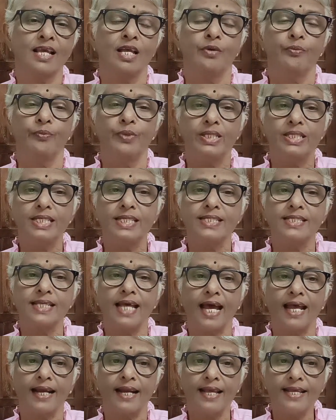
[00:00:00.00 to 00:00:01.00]
which is
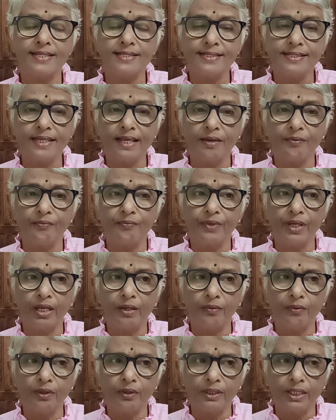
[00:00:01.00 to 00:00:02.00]

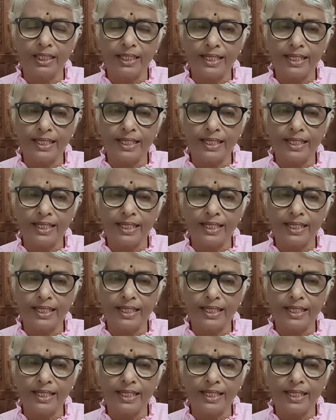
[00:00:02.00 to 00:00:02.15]
the